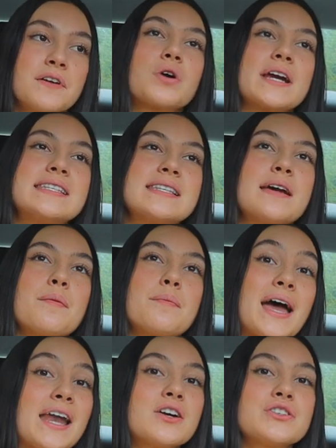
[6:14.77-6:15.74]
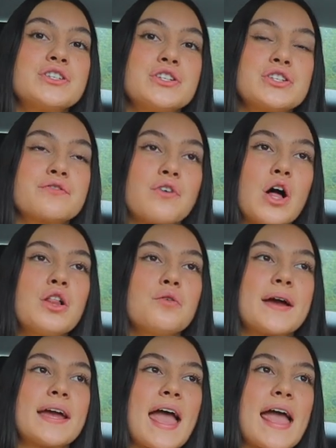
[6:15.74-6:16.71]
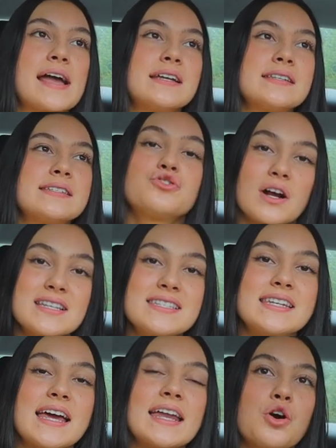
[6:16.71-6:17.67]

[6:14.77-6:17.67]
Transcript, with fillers: Or is it better to just follow it and trust it,